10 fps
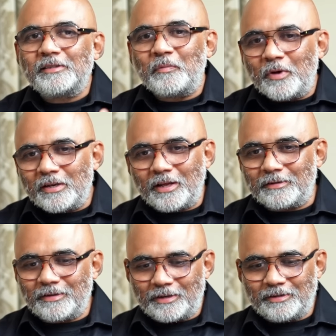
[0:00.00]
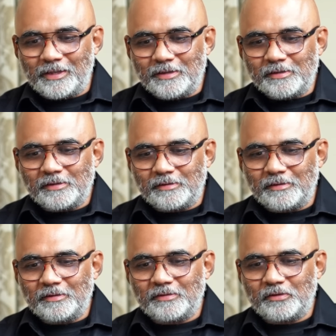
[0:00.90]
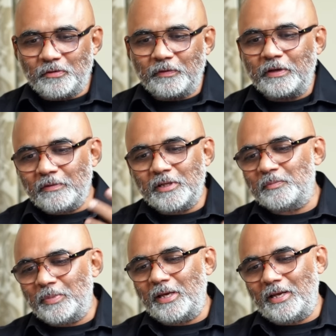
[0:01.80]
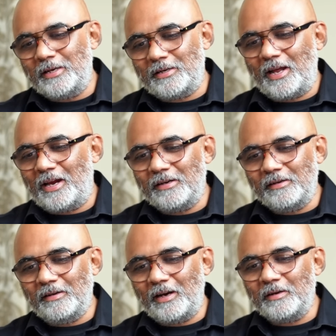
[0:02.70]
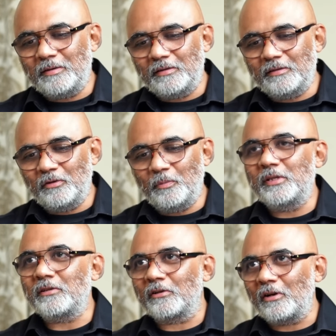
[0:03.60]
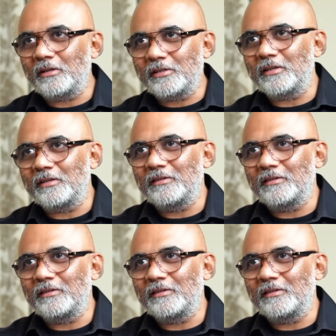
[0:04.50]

somewhere that that there is this you've given this big hit and and nobody's acknowledging